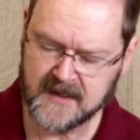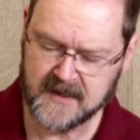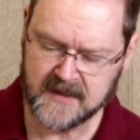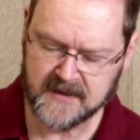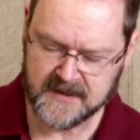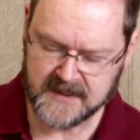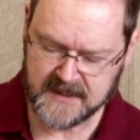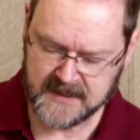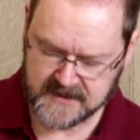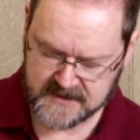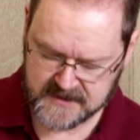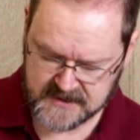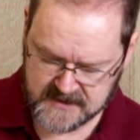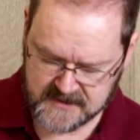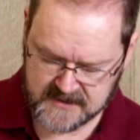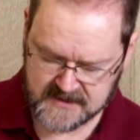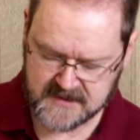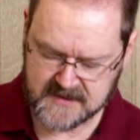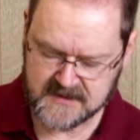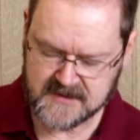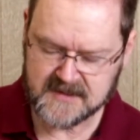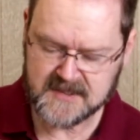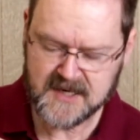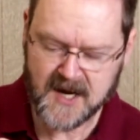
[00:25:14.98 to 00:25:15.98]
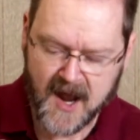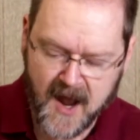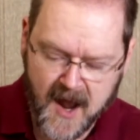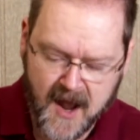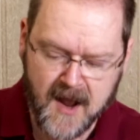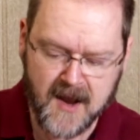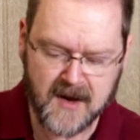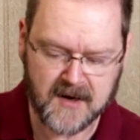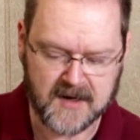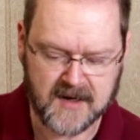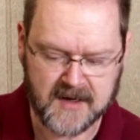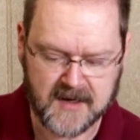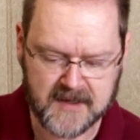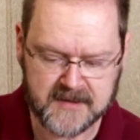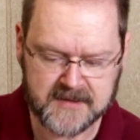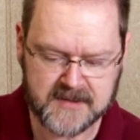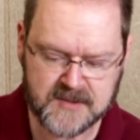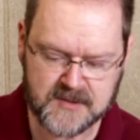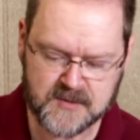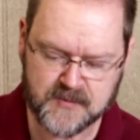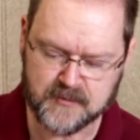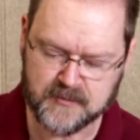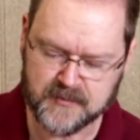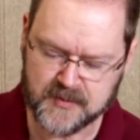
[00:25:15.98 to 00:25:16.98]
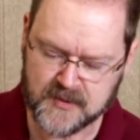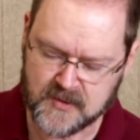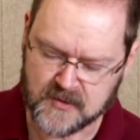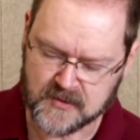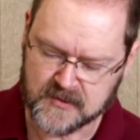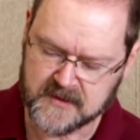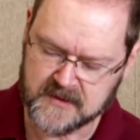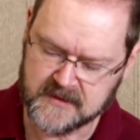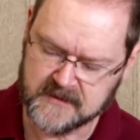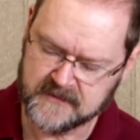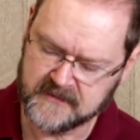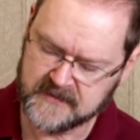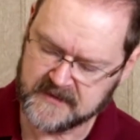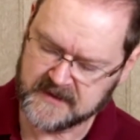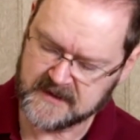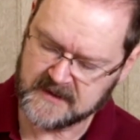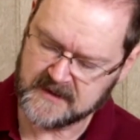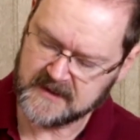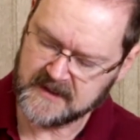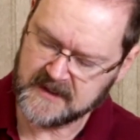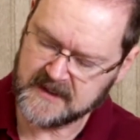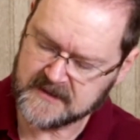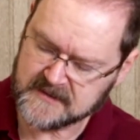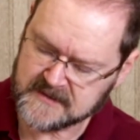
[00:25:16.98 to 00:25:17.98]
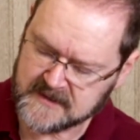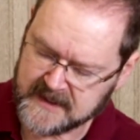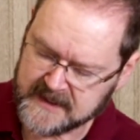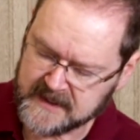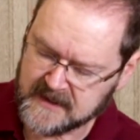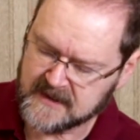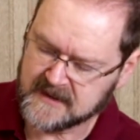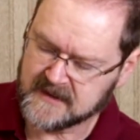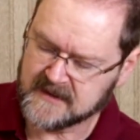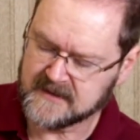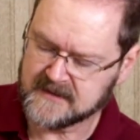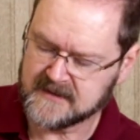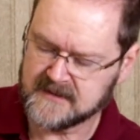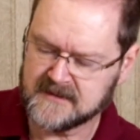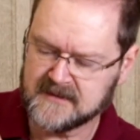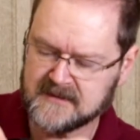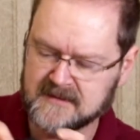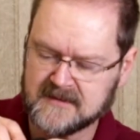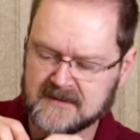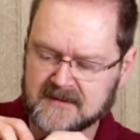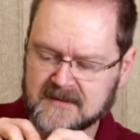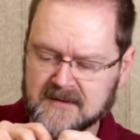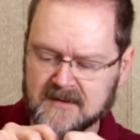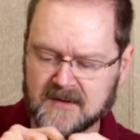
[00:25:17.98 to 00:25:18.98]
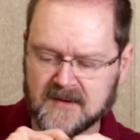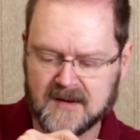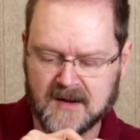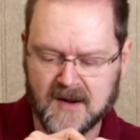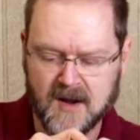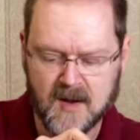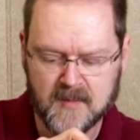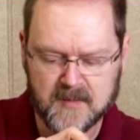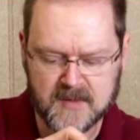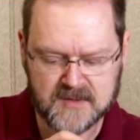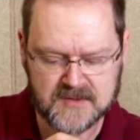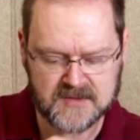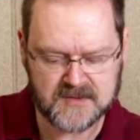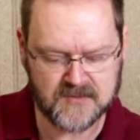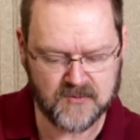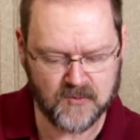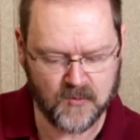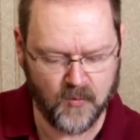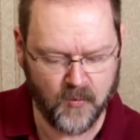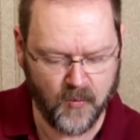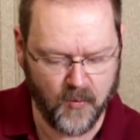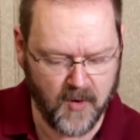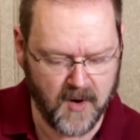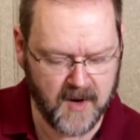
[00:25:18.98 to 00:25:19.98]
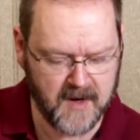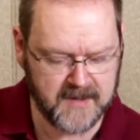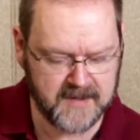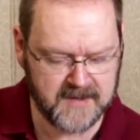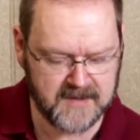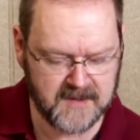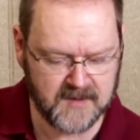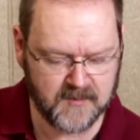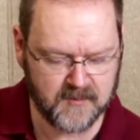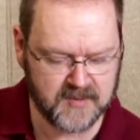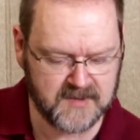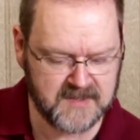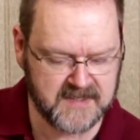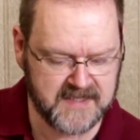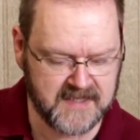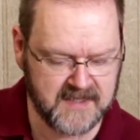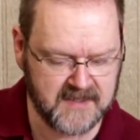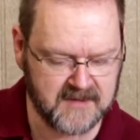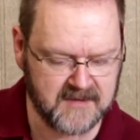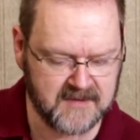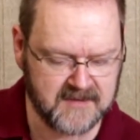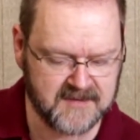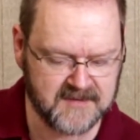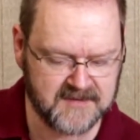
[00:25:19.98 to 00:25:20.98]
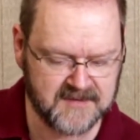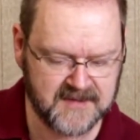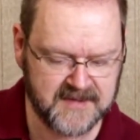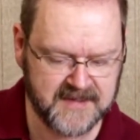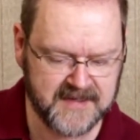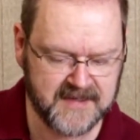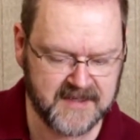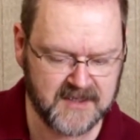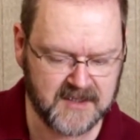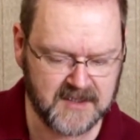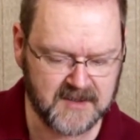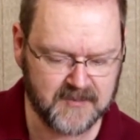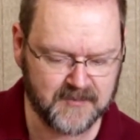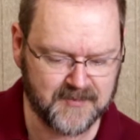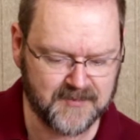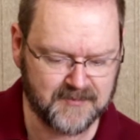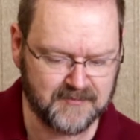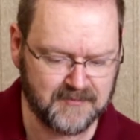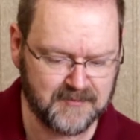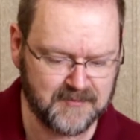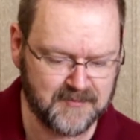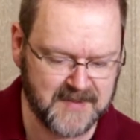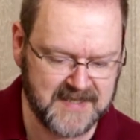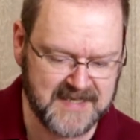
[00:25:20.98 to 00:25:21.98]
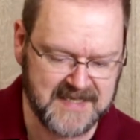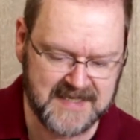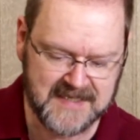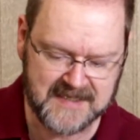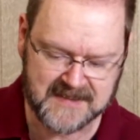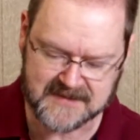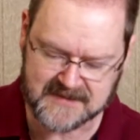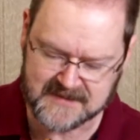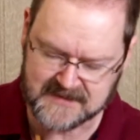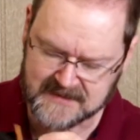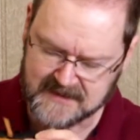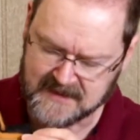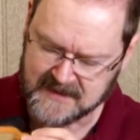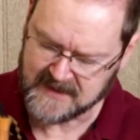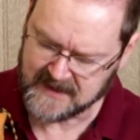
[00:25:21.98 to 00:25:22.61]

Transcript: The tongue on this boot is like almost one complete sealed piece.